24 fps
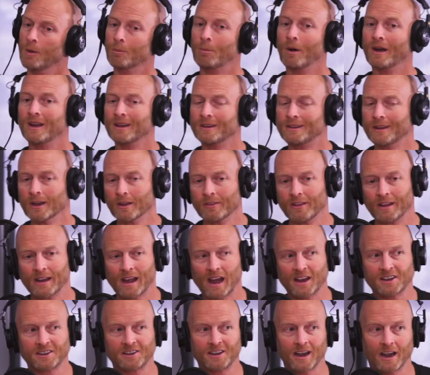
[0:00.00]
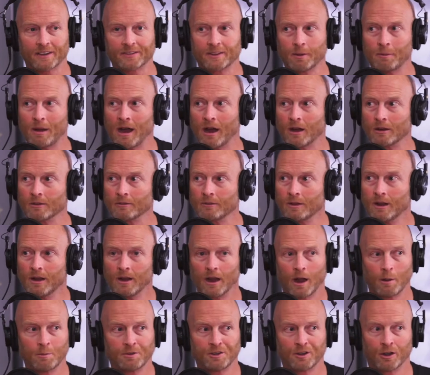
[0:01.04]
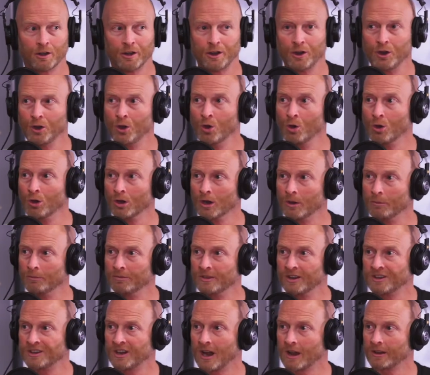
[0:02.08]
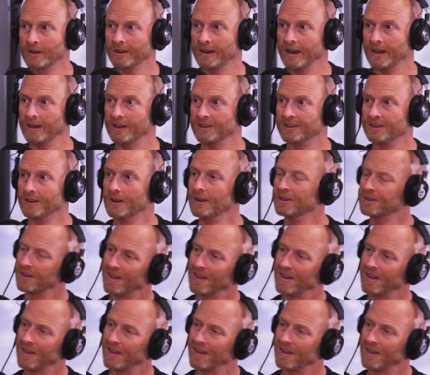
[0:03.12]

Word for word: But until then, guys, check them out. I'm sure you can Google them, the Chocolate Dandies. Sure.